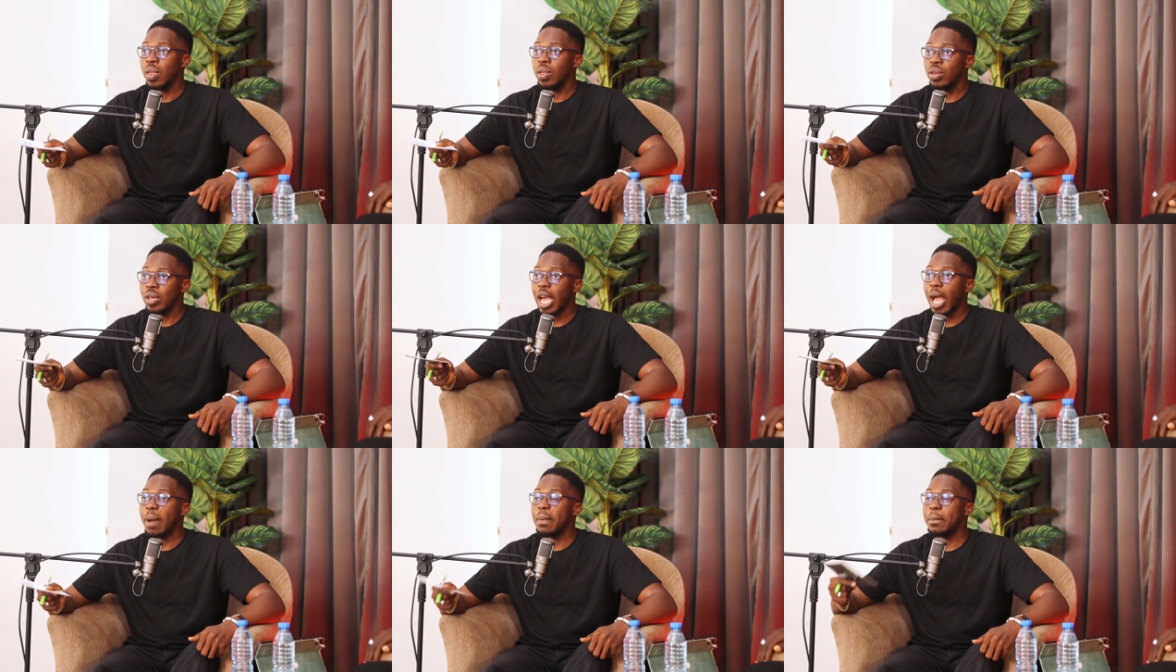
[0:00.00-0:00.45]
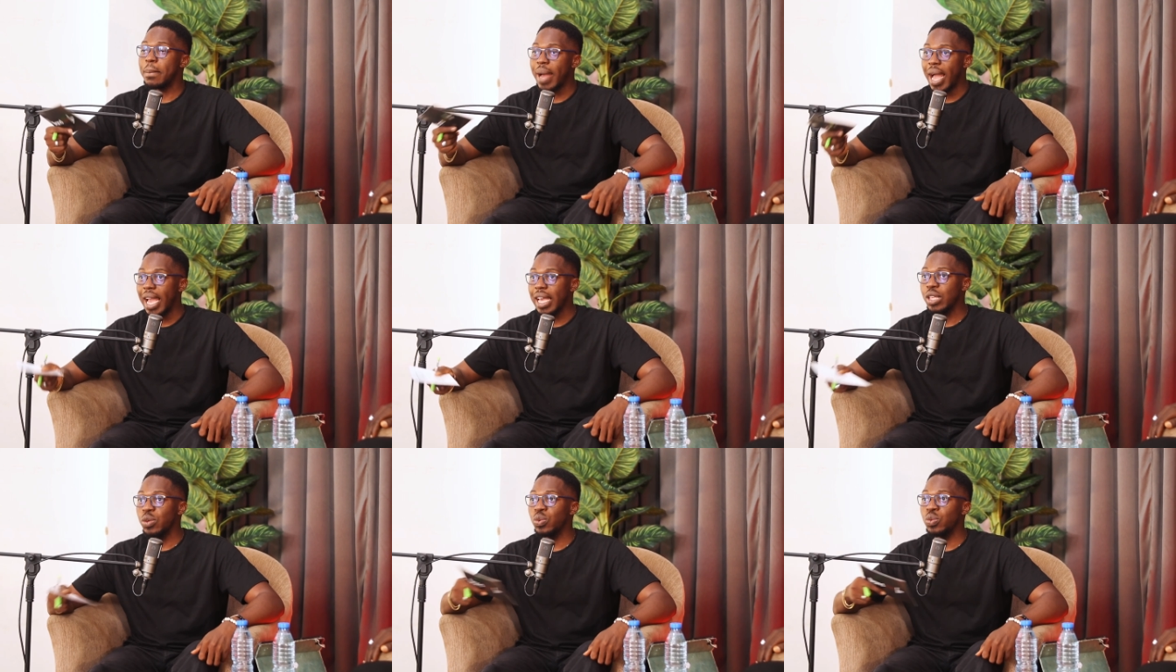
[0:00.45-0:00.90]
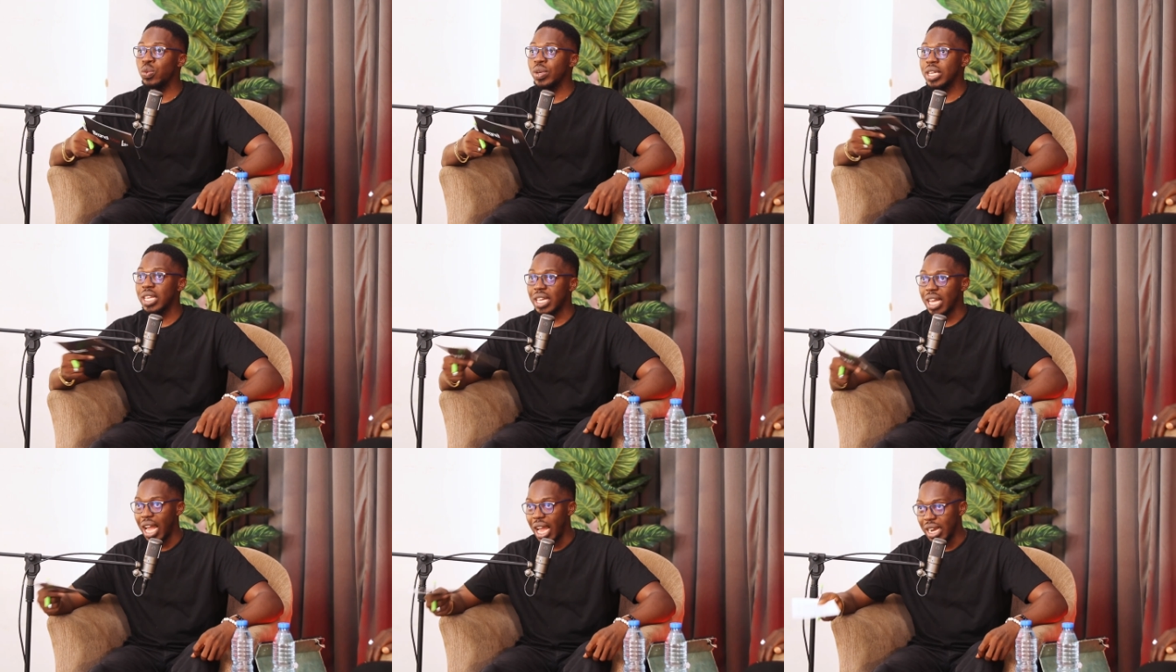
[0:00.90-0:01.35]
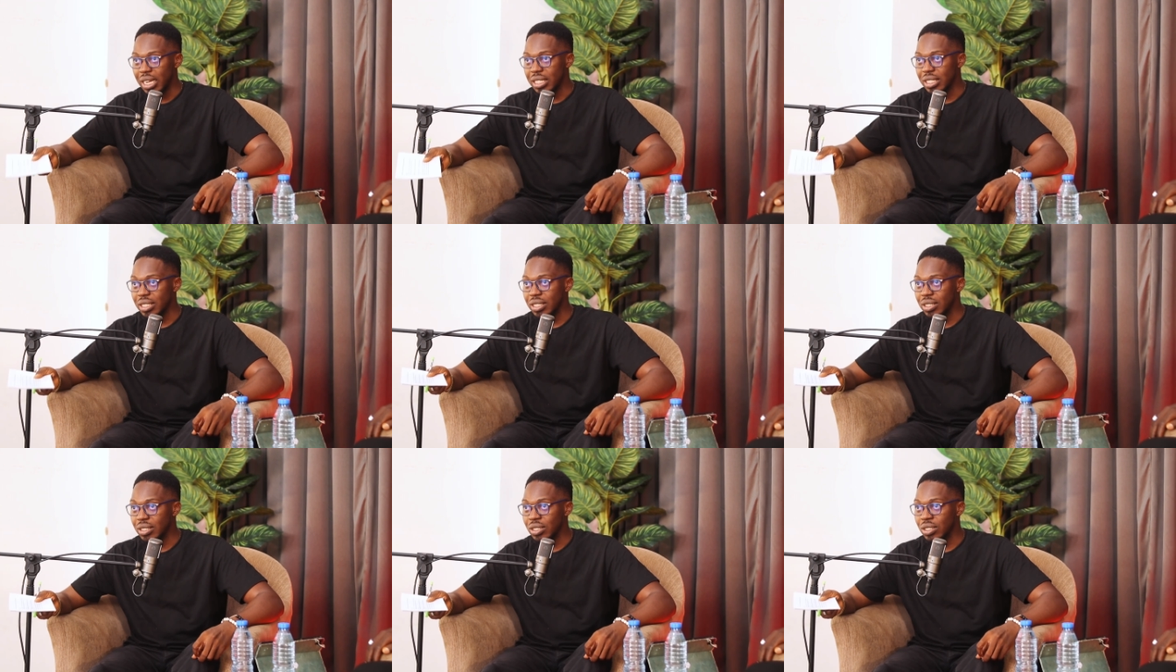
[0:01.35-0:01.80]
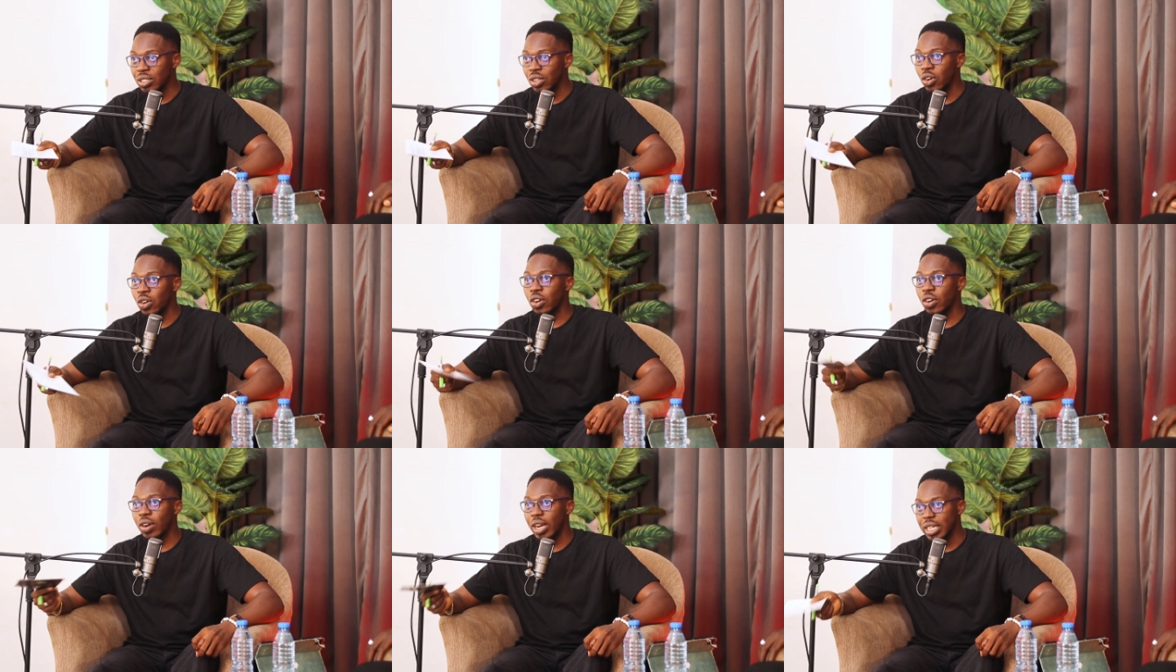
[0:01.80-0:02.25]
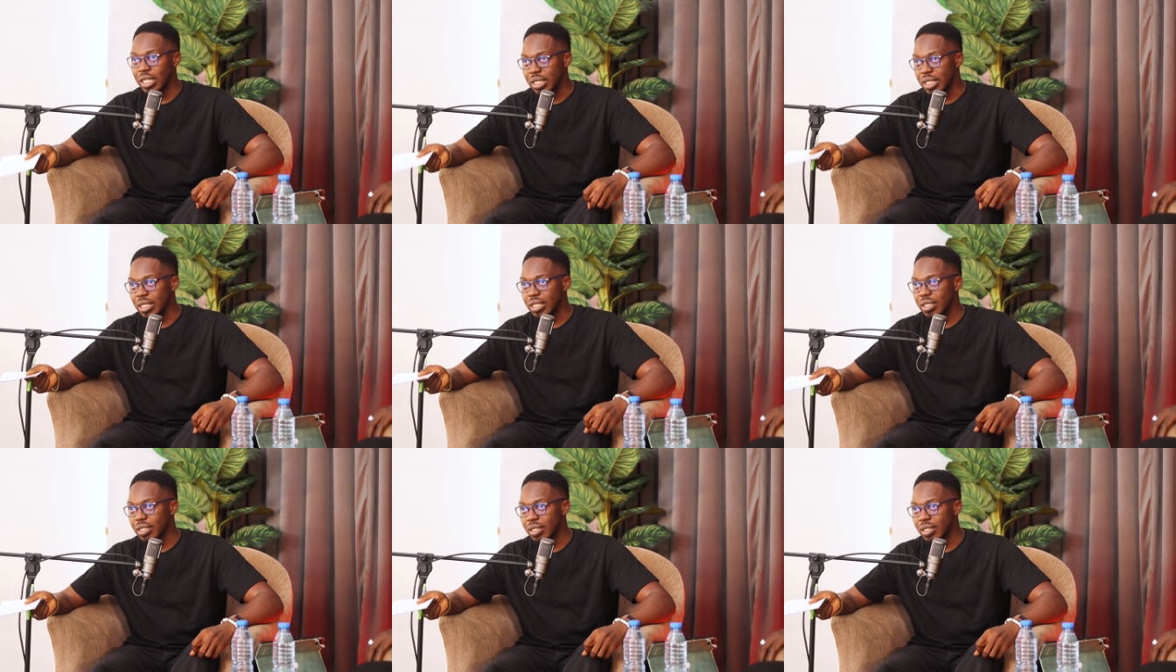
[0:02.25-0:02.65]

You can buy with the card on credit.